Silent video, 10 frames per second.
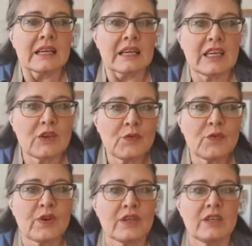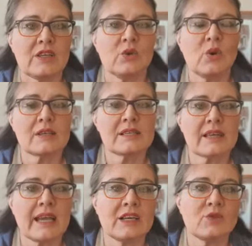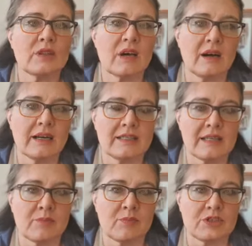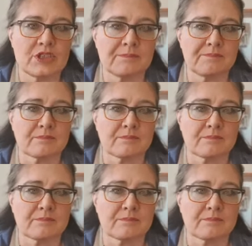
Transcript: If you are scanned with a high temperature,